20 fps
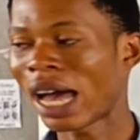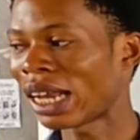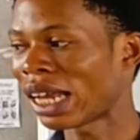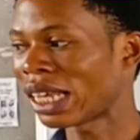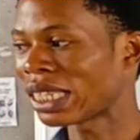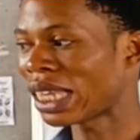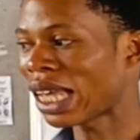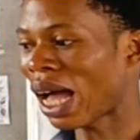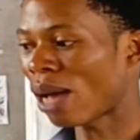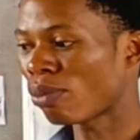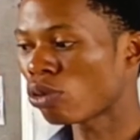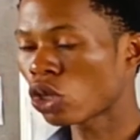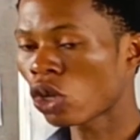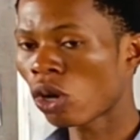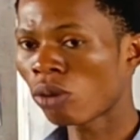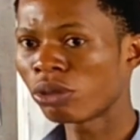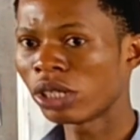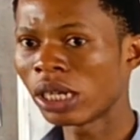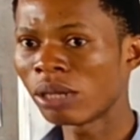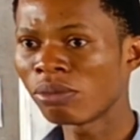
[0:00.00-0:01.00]
And as they
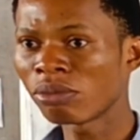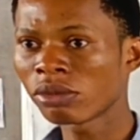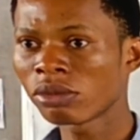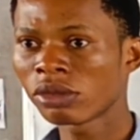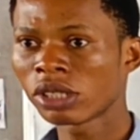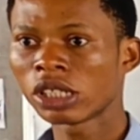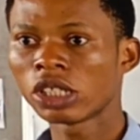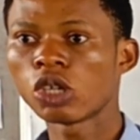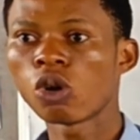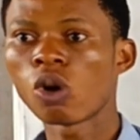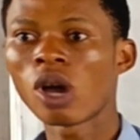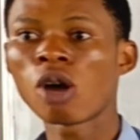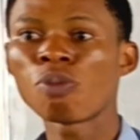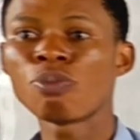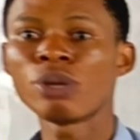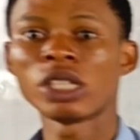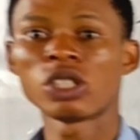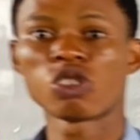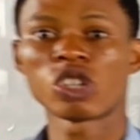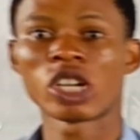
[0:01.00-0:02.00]
absorb them, they'll
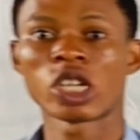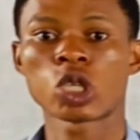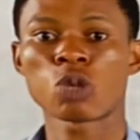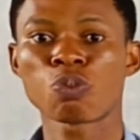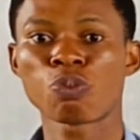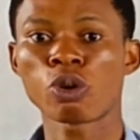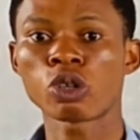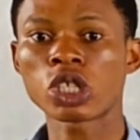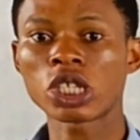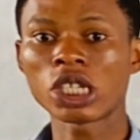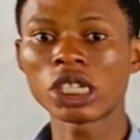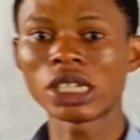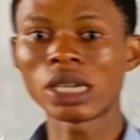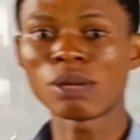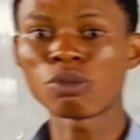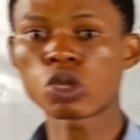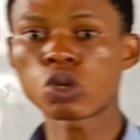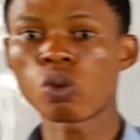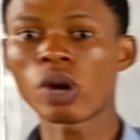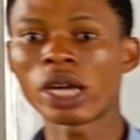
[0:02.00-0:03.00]
help in transporting
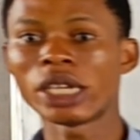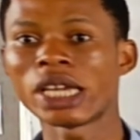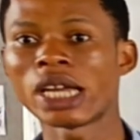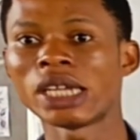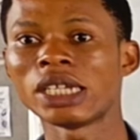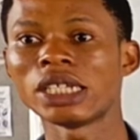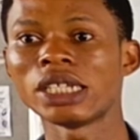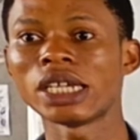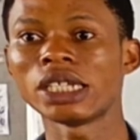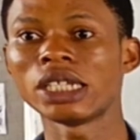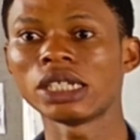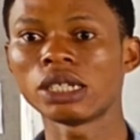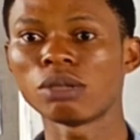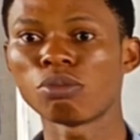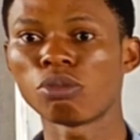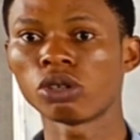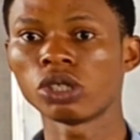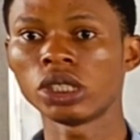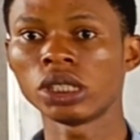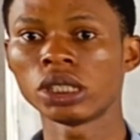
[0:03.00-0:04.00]
them to where they are needed in the
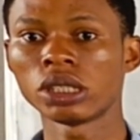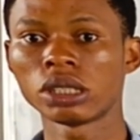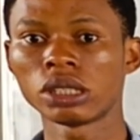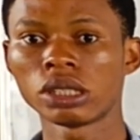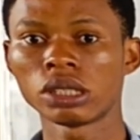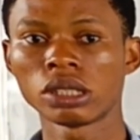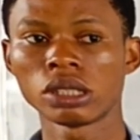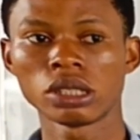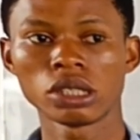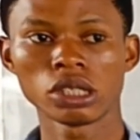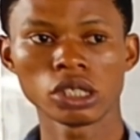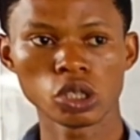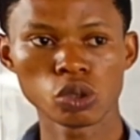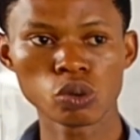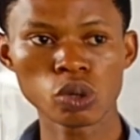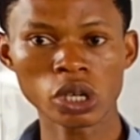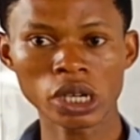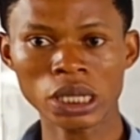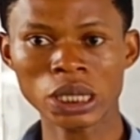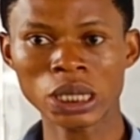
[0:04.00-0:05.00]
body.
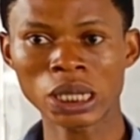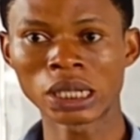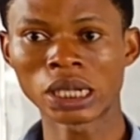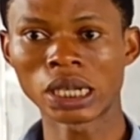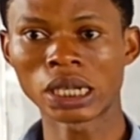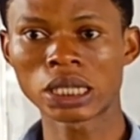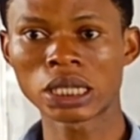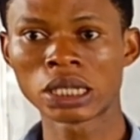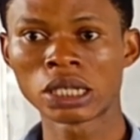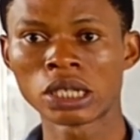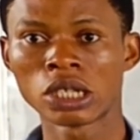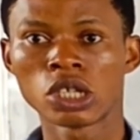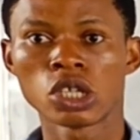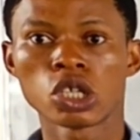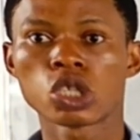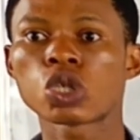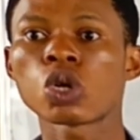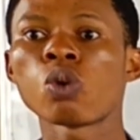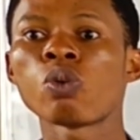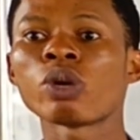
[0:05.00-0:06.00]
Do you understand that?
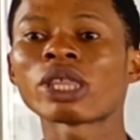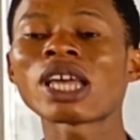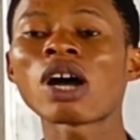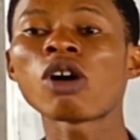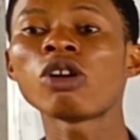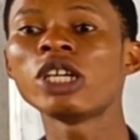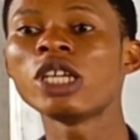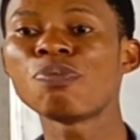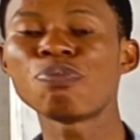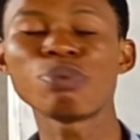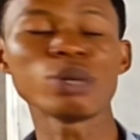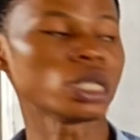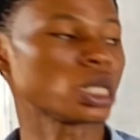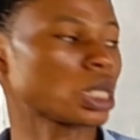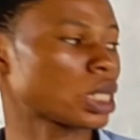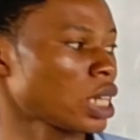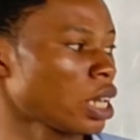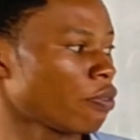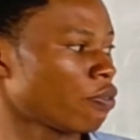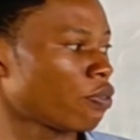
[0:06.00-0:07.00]
So without lipid
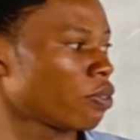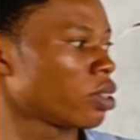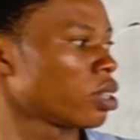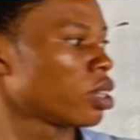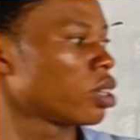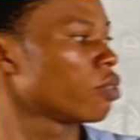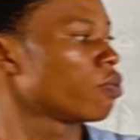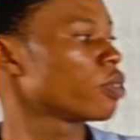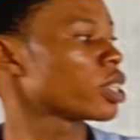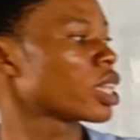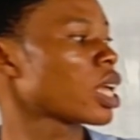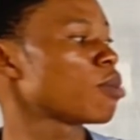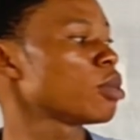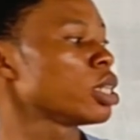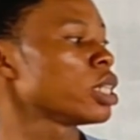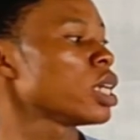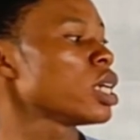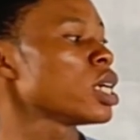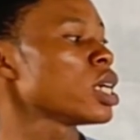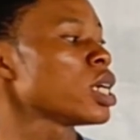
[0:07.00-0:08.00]
itself,
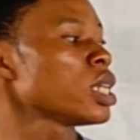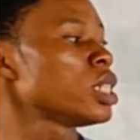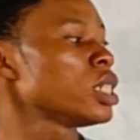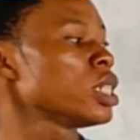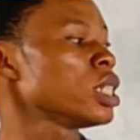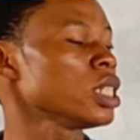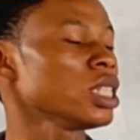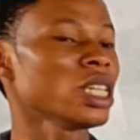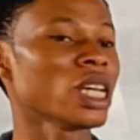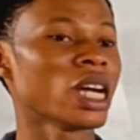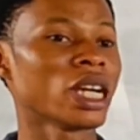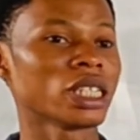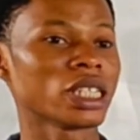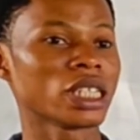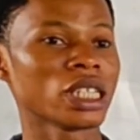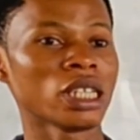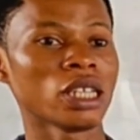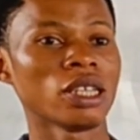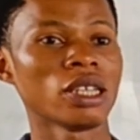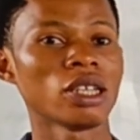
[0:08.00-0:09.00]
vitamin A, D, E,
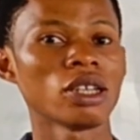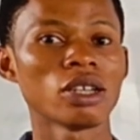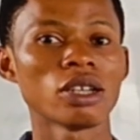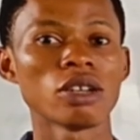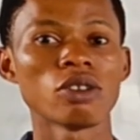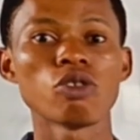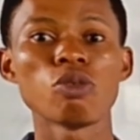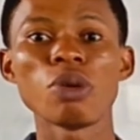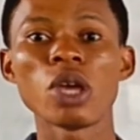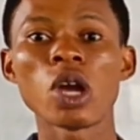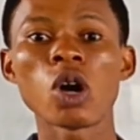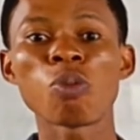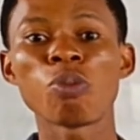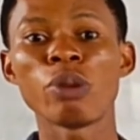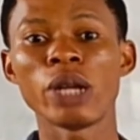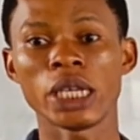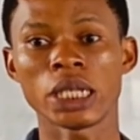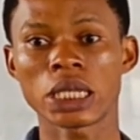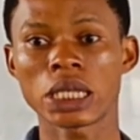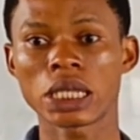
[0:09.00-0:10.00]
and K will be
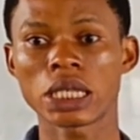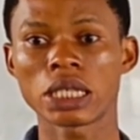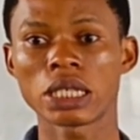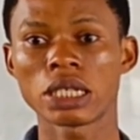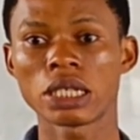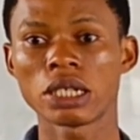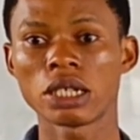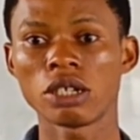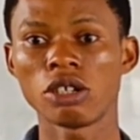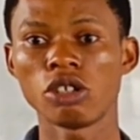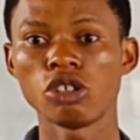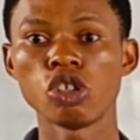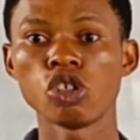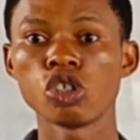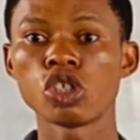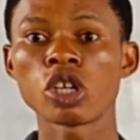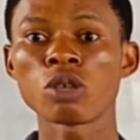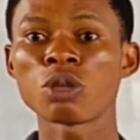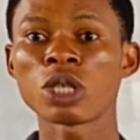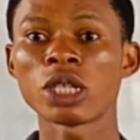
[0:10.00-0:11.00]
helpless.
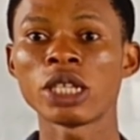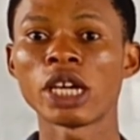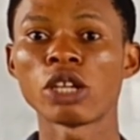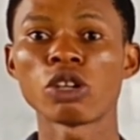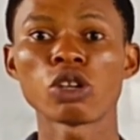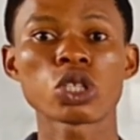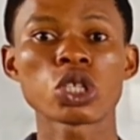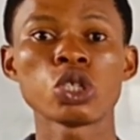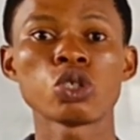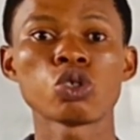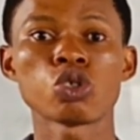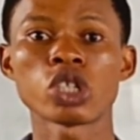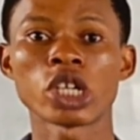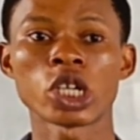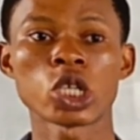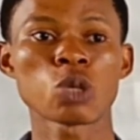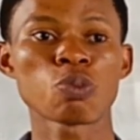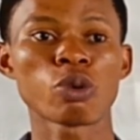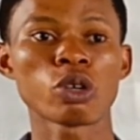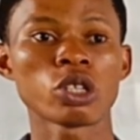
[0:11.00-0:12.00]
They'll just they are nothing to
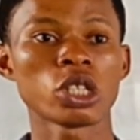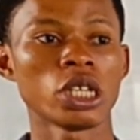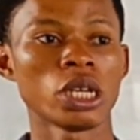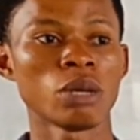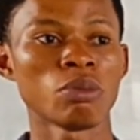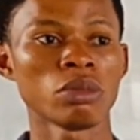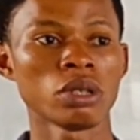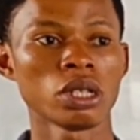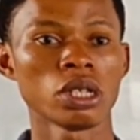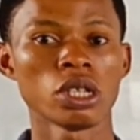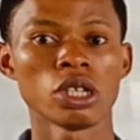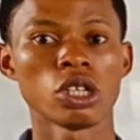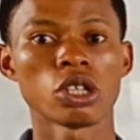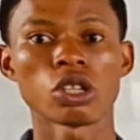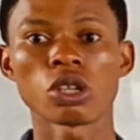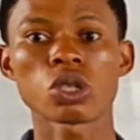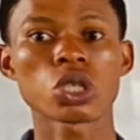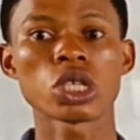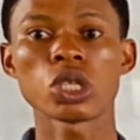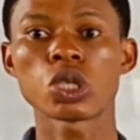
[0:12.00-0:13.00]
transport them,
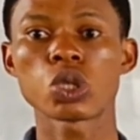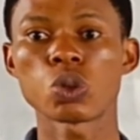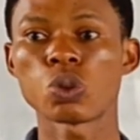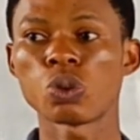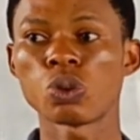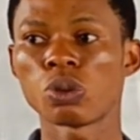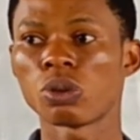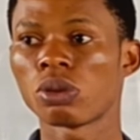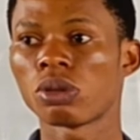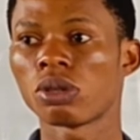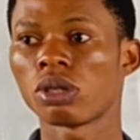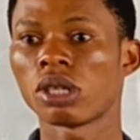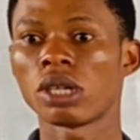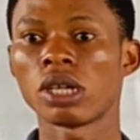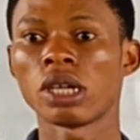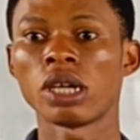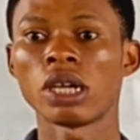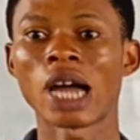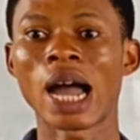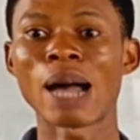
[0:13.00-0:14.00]
nothing to
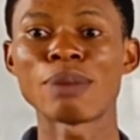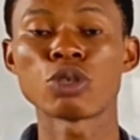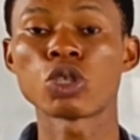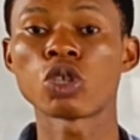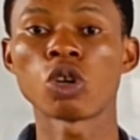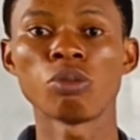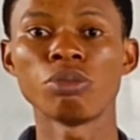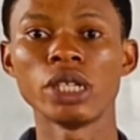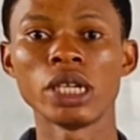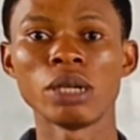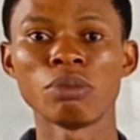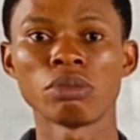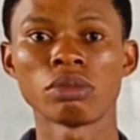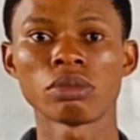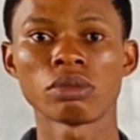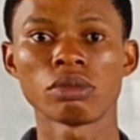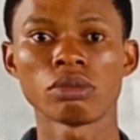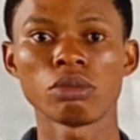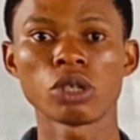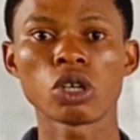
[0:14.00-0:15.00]
uh, absorb them
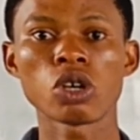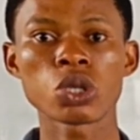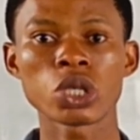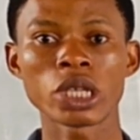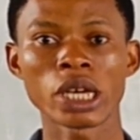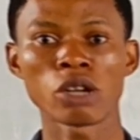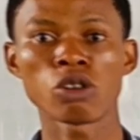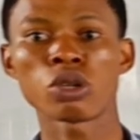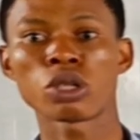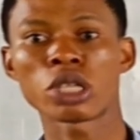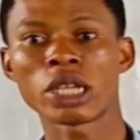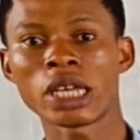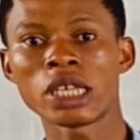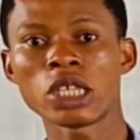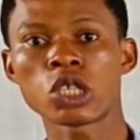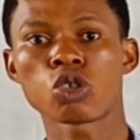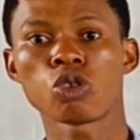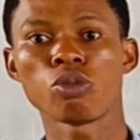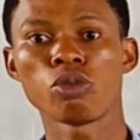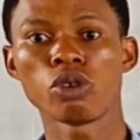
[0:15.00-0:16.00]
because they are not they are
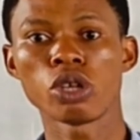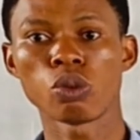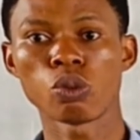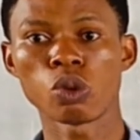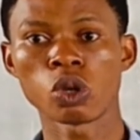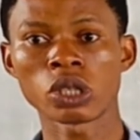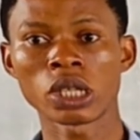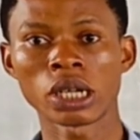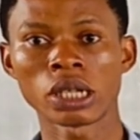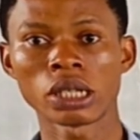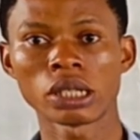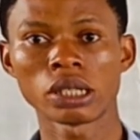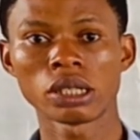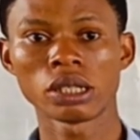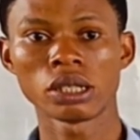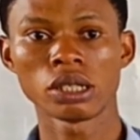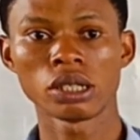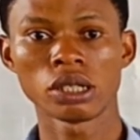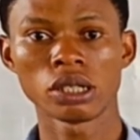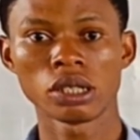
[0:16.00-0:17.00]
insoluble in water.
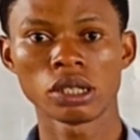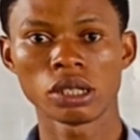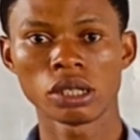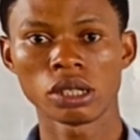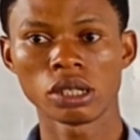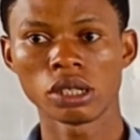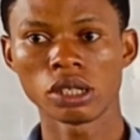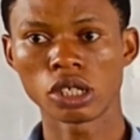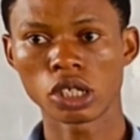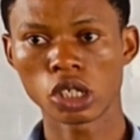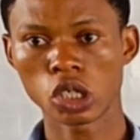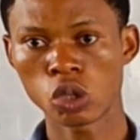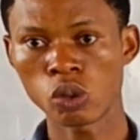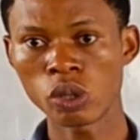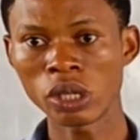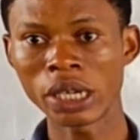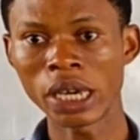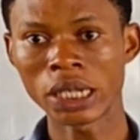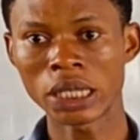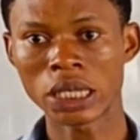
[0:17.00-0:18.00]

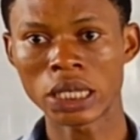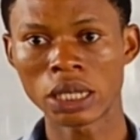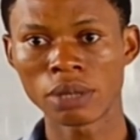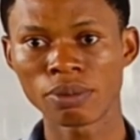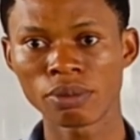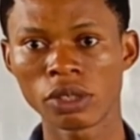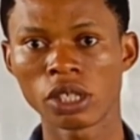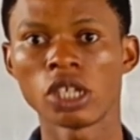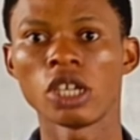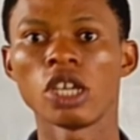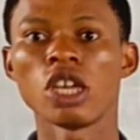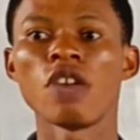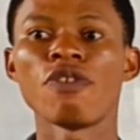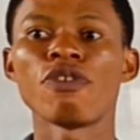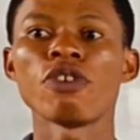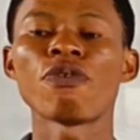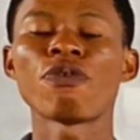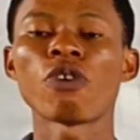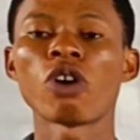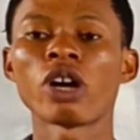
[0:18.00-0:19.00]
Do you get?
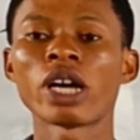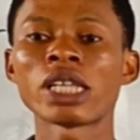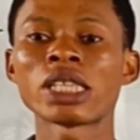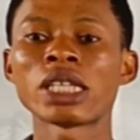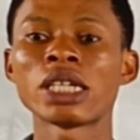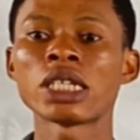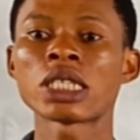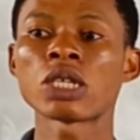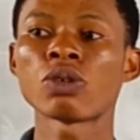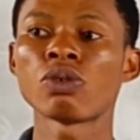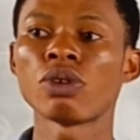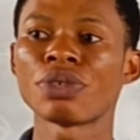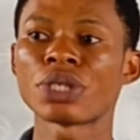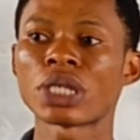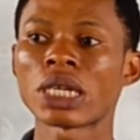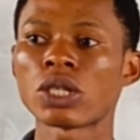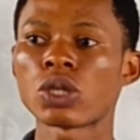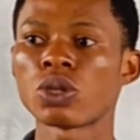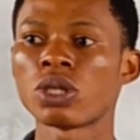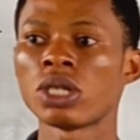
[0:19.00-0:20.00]
If you forget anything we've
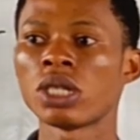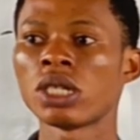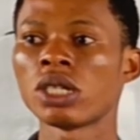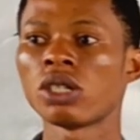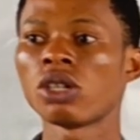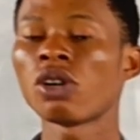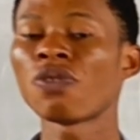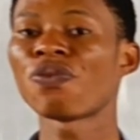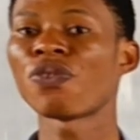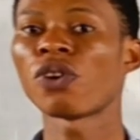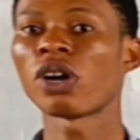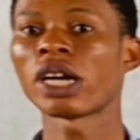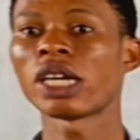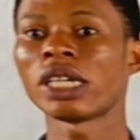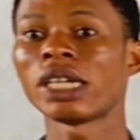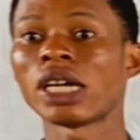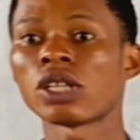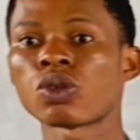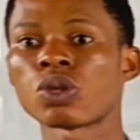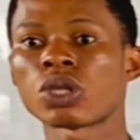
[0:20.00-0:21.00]
said today, don't
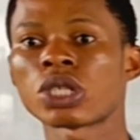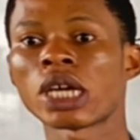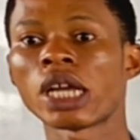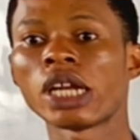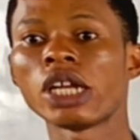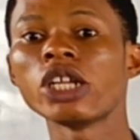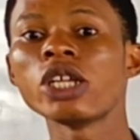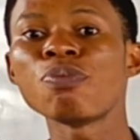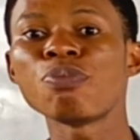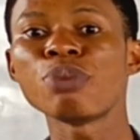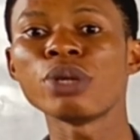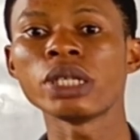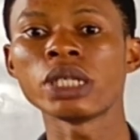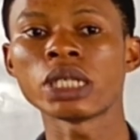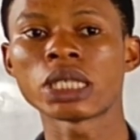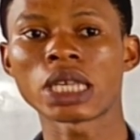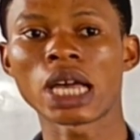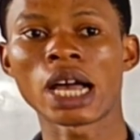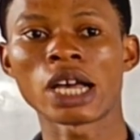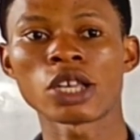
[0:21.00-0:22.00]
forget that you said
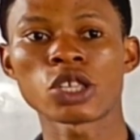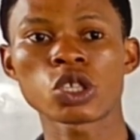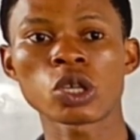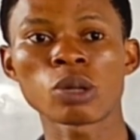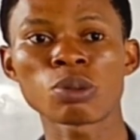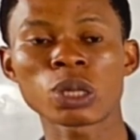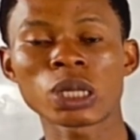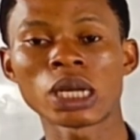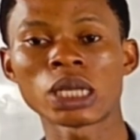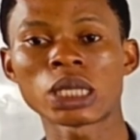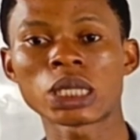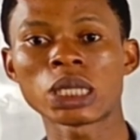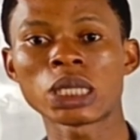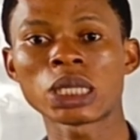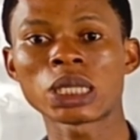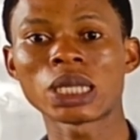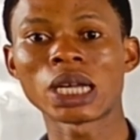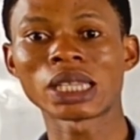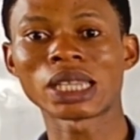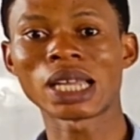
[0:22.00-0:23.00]
lipids are
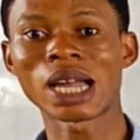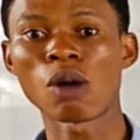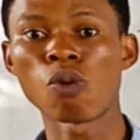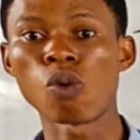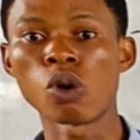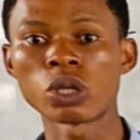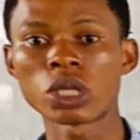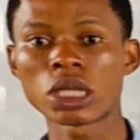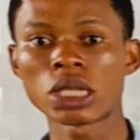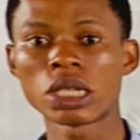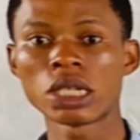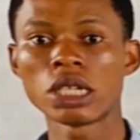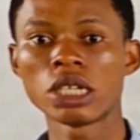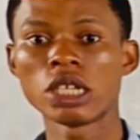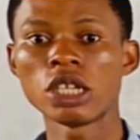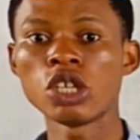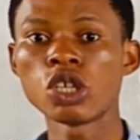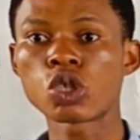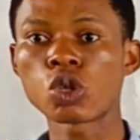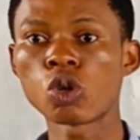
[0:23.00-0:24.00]
substances that are what?
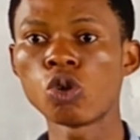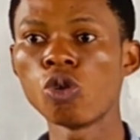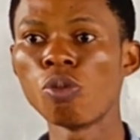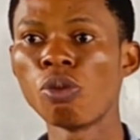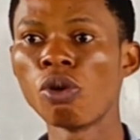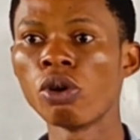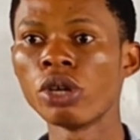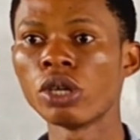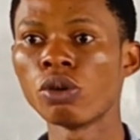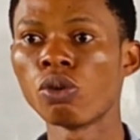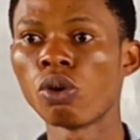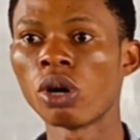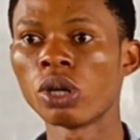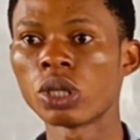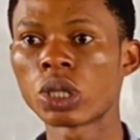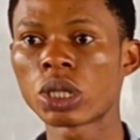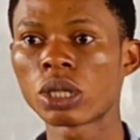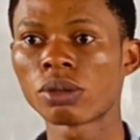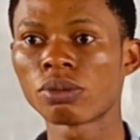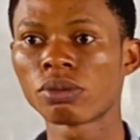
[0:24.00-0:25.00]
Insoluble in
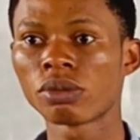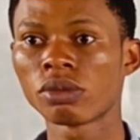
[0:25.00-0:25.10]
what?